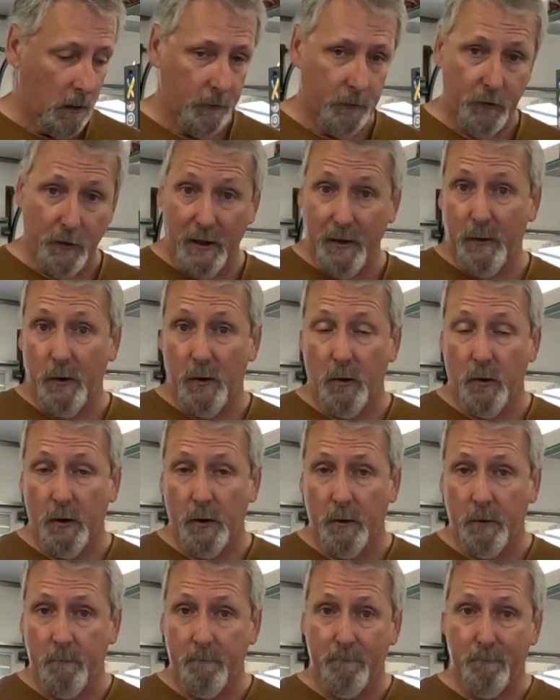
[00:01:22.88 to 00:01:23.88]
drain the
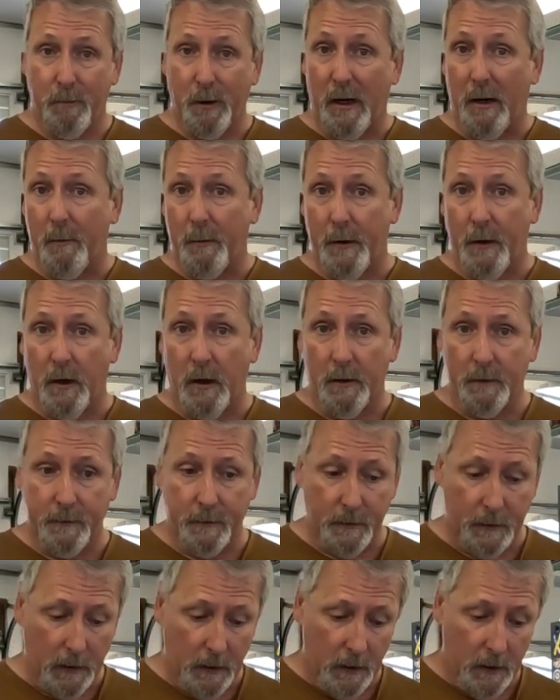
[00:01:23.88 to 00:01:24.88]
oil, pop it
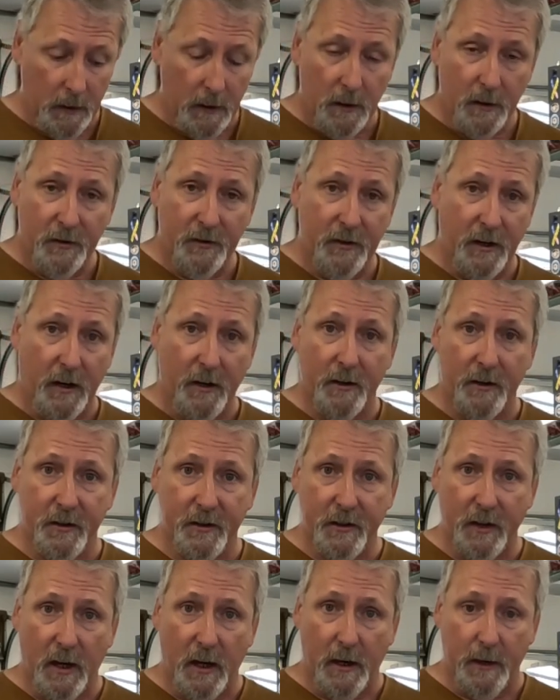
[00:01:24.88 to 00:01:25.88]
off, set it
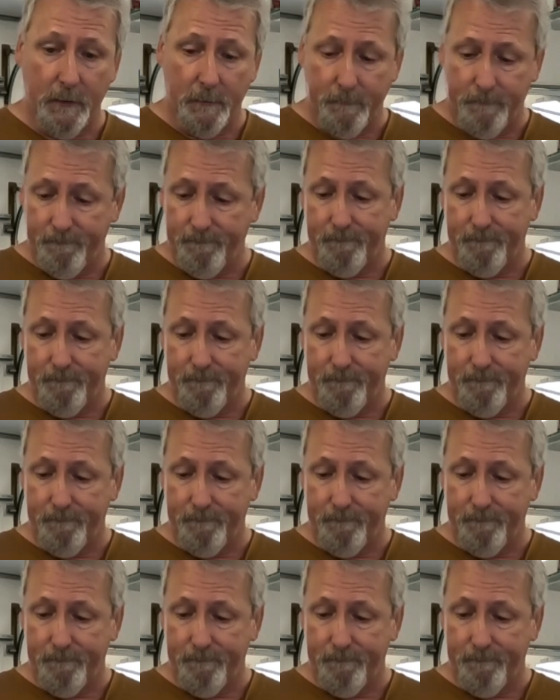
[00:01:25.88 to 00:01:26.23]
aside.